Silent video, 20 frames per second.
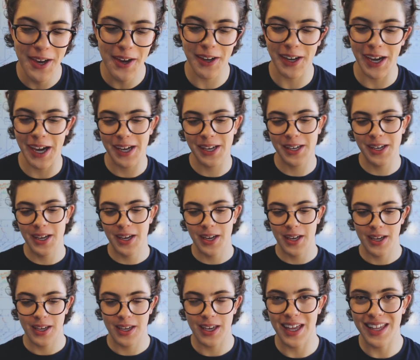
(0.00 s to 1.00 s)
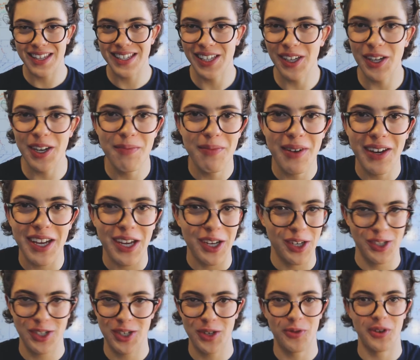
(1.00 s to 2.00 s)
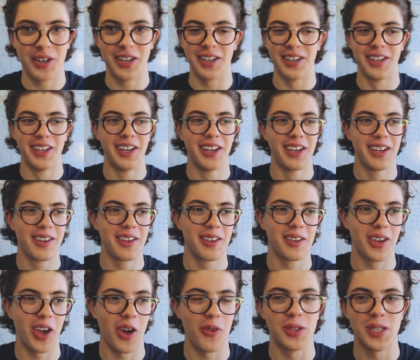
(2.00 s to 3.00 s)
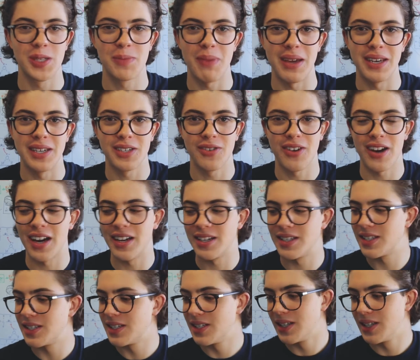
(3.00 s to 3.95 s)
Okay, it's a lot of money, you just don't want to go and spend $1,000,